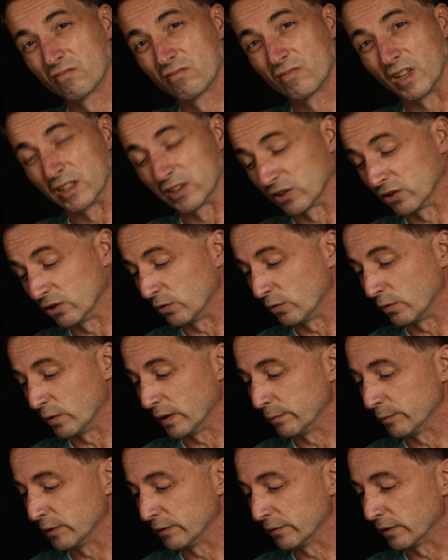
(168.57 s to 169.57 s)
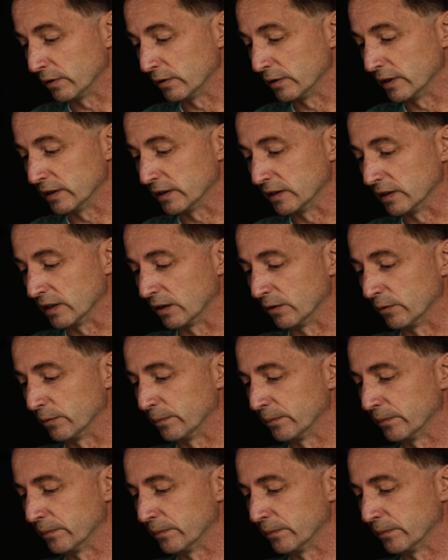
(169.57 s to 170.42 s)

that's not why I'm defoliating now.